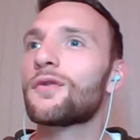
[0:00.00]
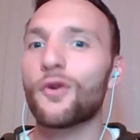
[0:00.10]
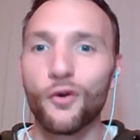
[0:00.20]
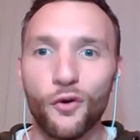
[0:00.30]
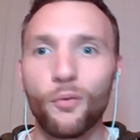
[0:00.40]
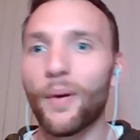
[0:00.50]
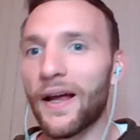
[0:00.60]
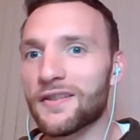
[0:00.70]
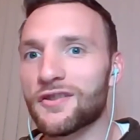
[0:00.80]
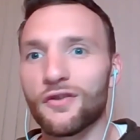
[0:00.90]
good or
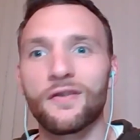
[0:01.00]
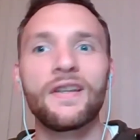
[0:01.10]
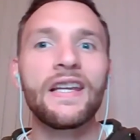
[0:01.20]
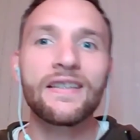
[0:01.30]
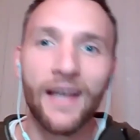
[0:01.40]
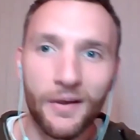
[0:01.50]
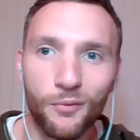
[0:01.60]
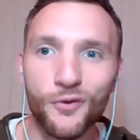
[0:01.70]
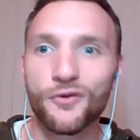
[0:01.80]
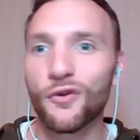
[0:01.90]
bad to eat
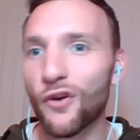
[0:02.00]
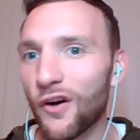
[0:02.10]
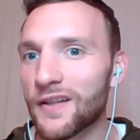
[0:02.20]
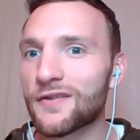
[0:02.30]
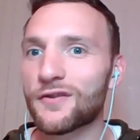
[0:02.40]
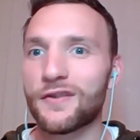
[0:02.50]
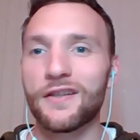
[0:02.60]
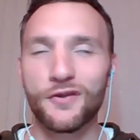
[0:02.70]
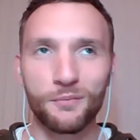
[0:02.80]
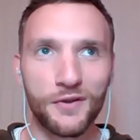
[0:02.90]
animals or not.
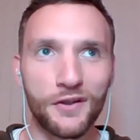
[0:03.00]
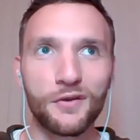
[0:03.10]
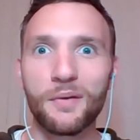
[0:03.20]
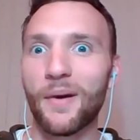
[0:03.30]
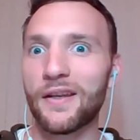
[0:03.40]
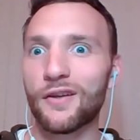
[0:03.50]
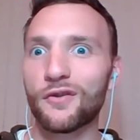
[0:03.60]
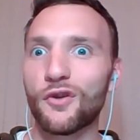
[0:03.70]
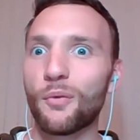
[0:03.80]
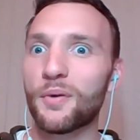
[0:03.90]
It's up to you depending
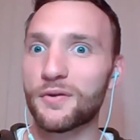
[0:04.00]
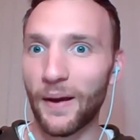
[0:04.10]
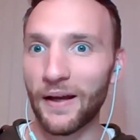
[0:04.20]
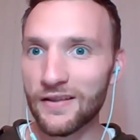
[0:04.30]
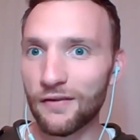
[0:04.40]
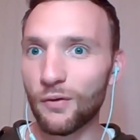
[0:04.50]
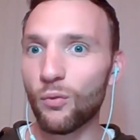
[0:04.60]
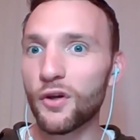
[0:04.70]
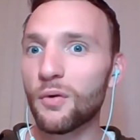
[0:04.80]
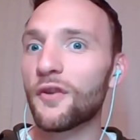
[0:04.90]
on your perspective and
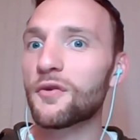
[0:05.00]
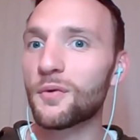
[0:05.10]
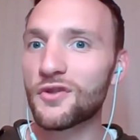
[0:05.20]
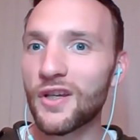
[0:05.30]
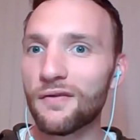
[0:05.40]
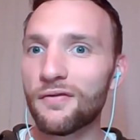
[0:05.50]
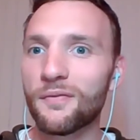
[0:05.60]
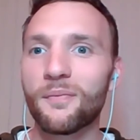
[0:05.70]
what you want to achieve.